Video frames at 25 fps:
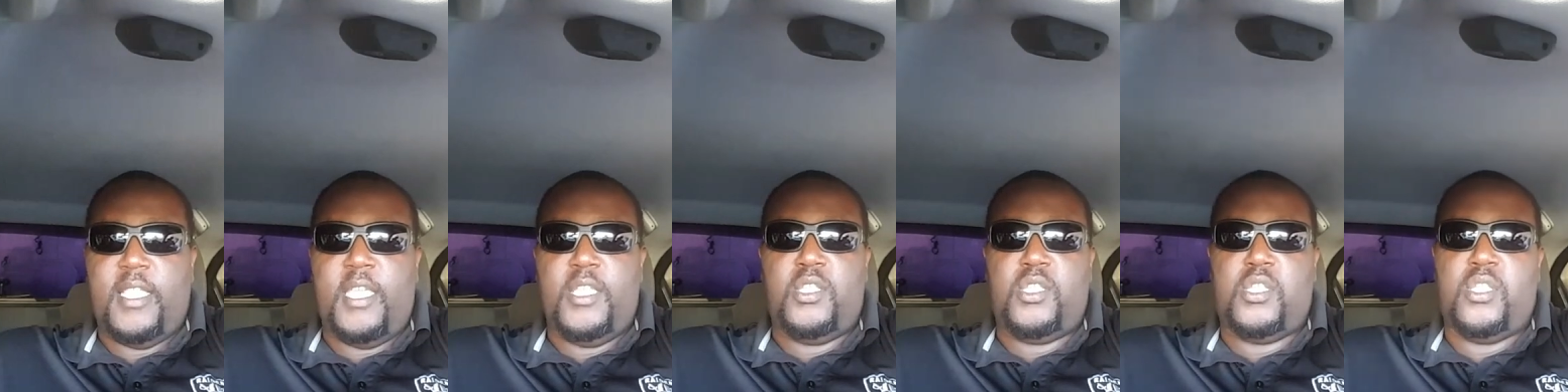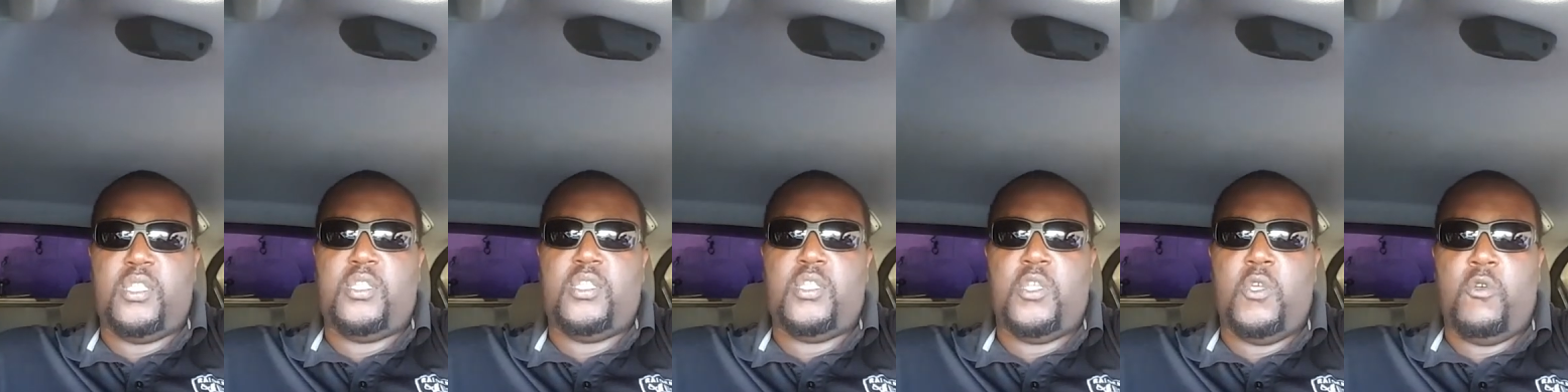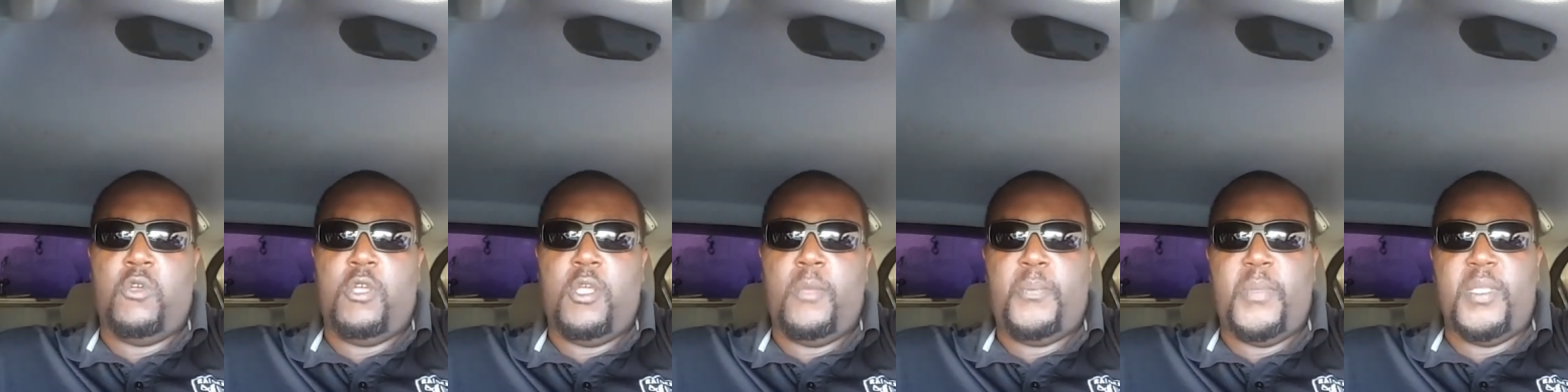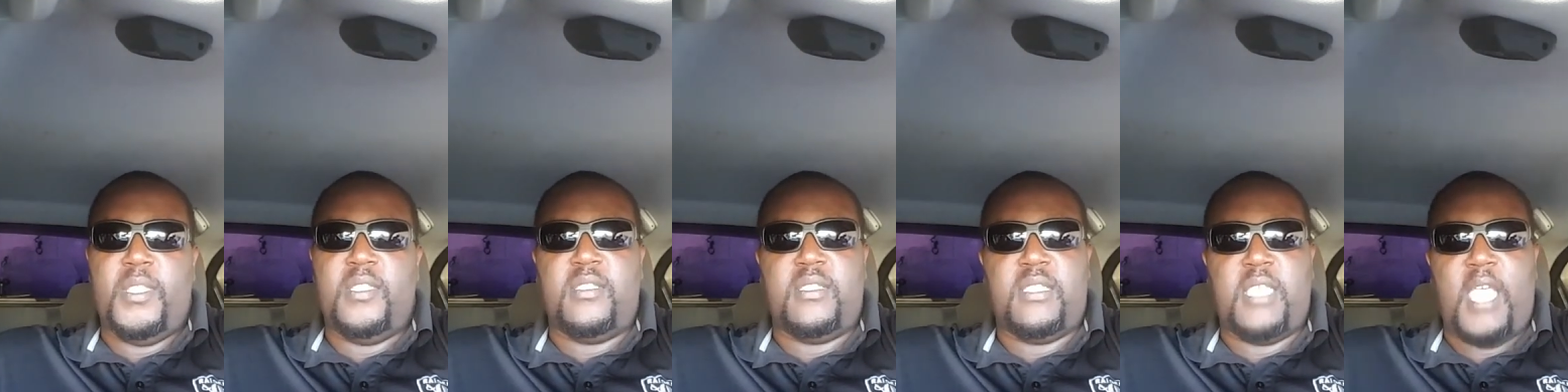They just show up
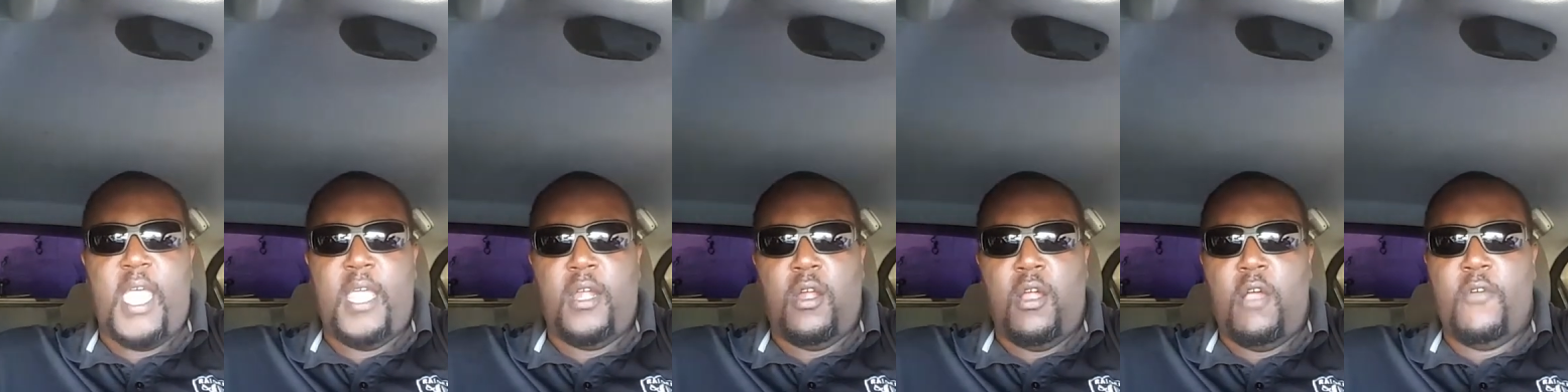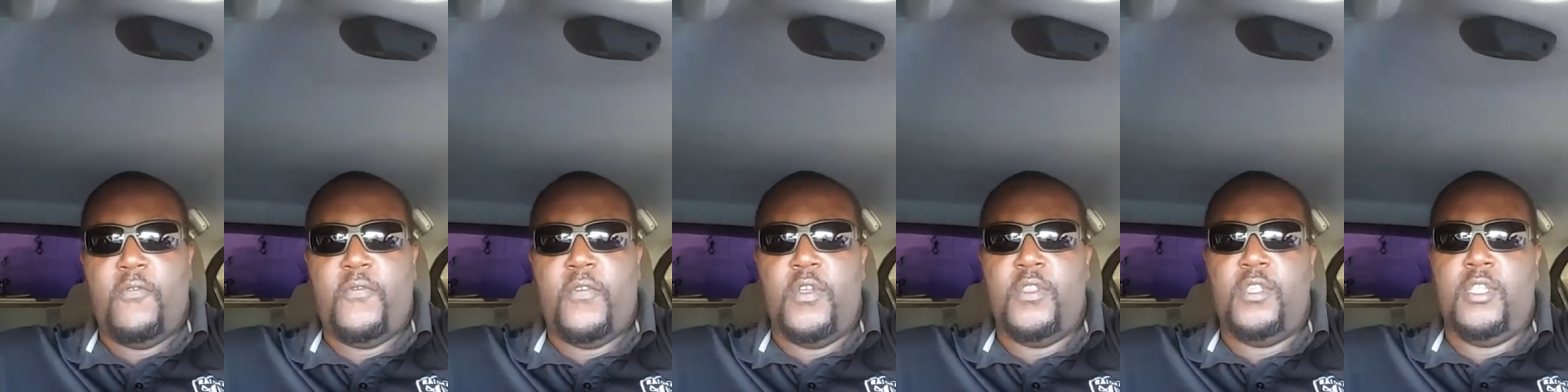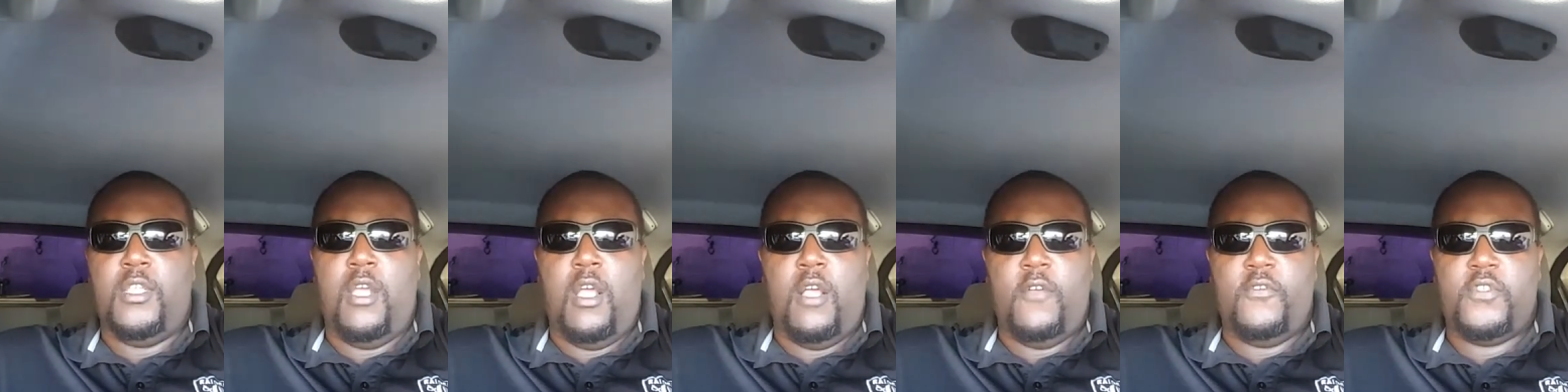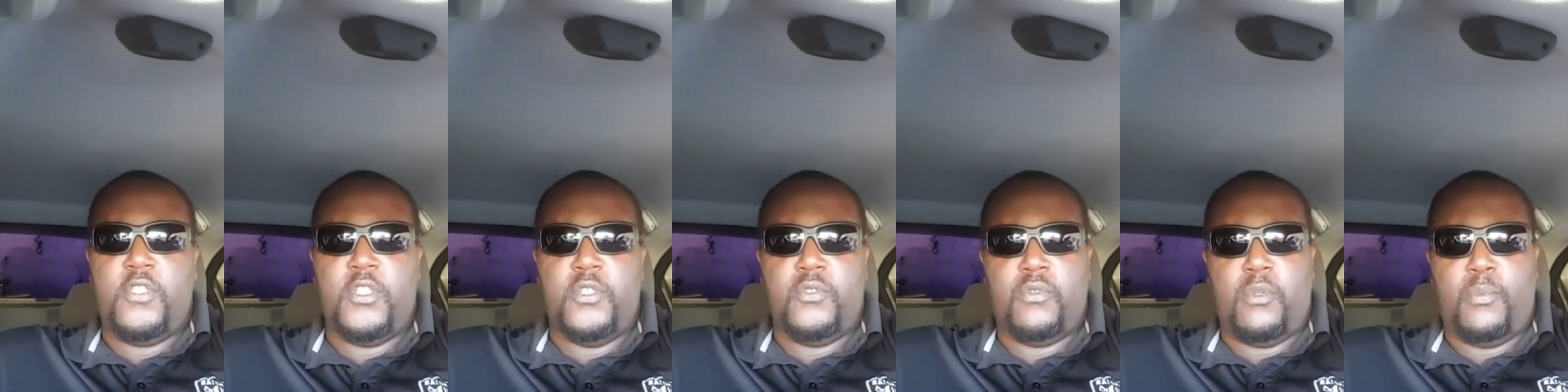and sign off on the
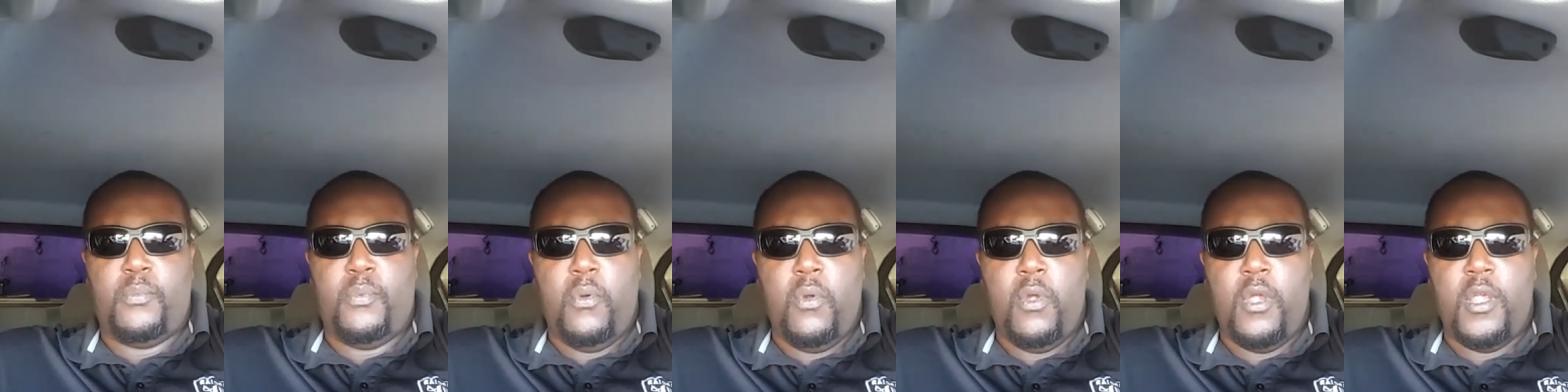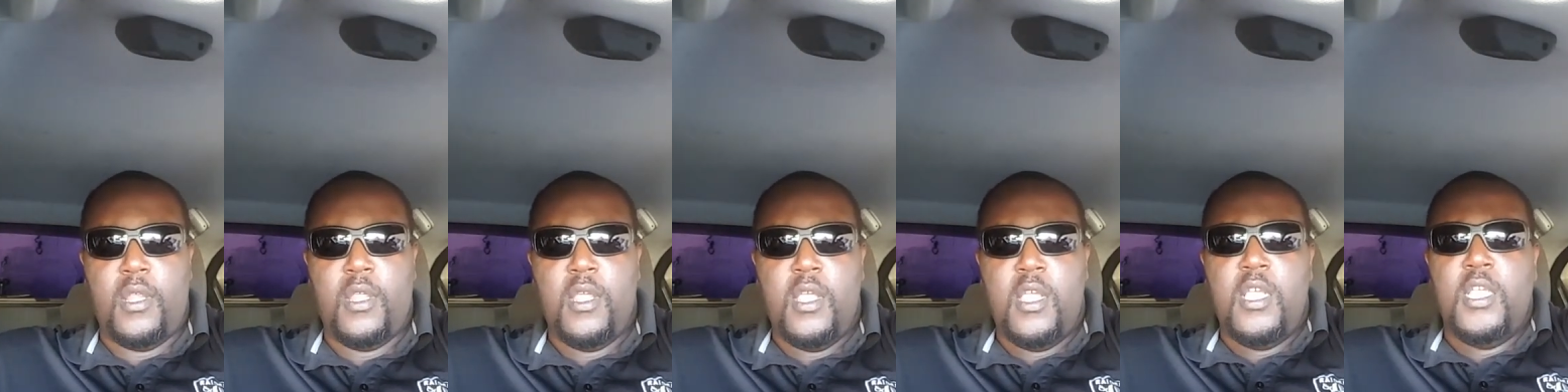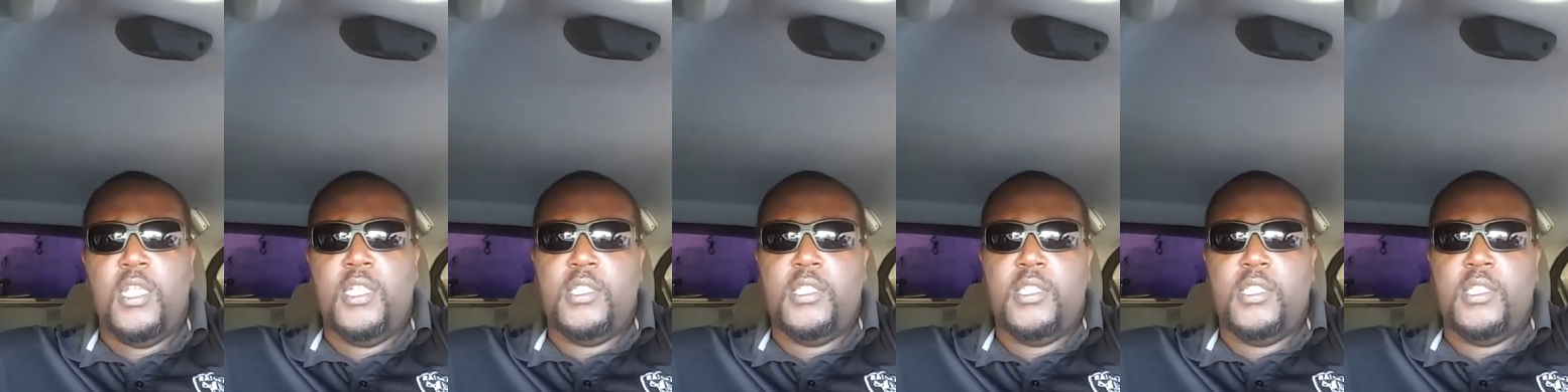officer's report